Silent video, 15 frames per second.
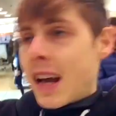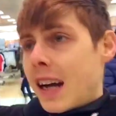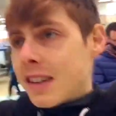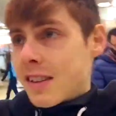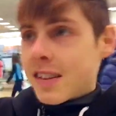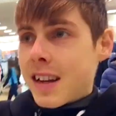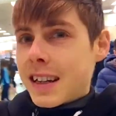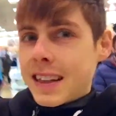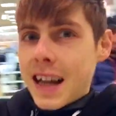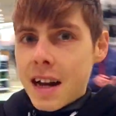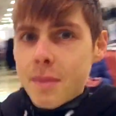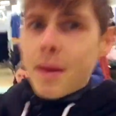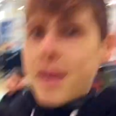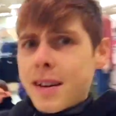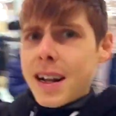And just like that,
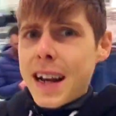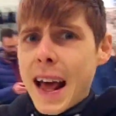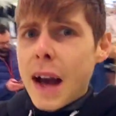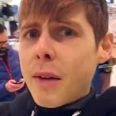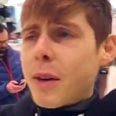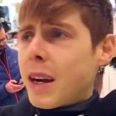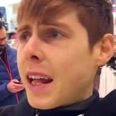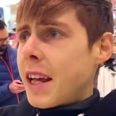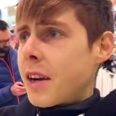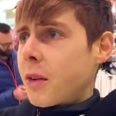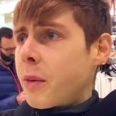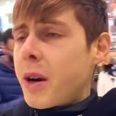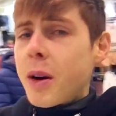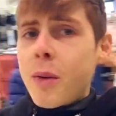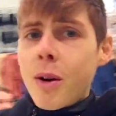about an hour later,
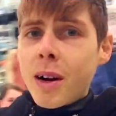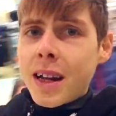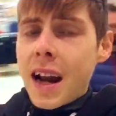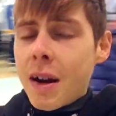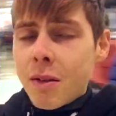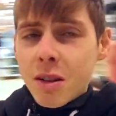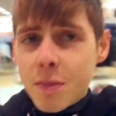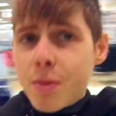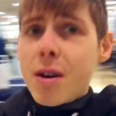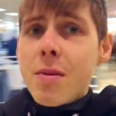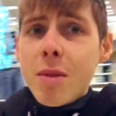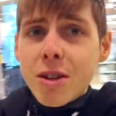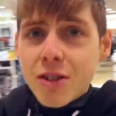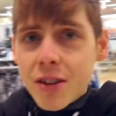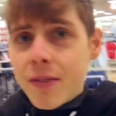we are walking out with pretty
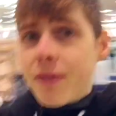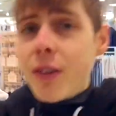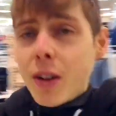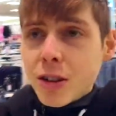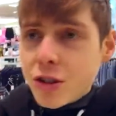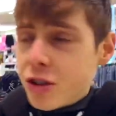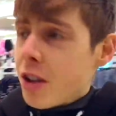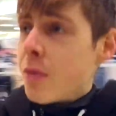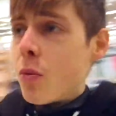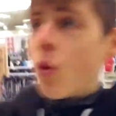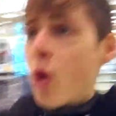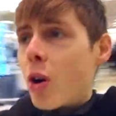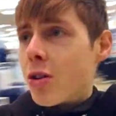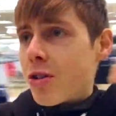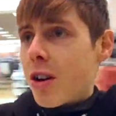much a full gym
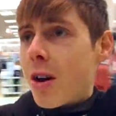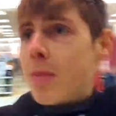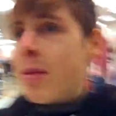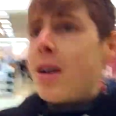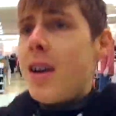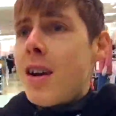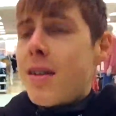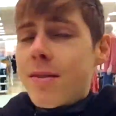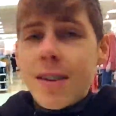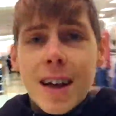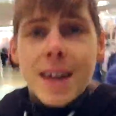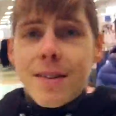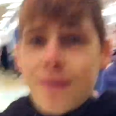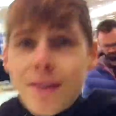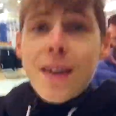wardrobe for
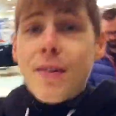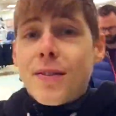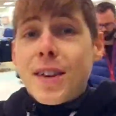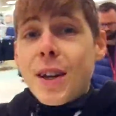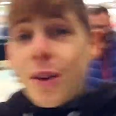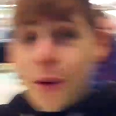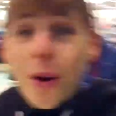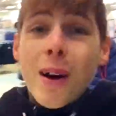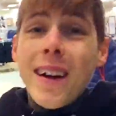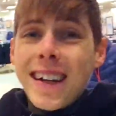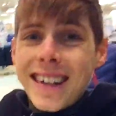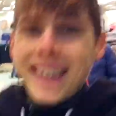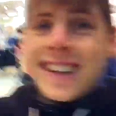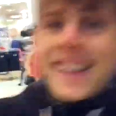like 50 quid.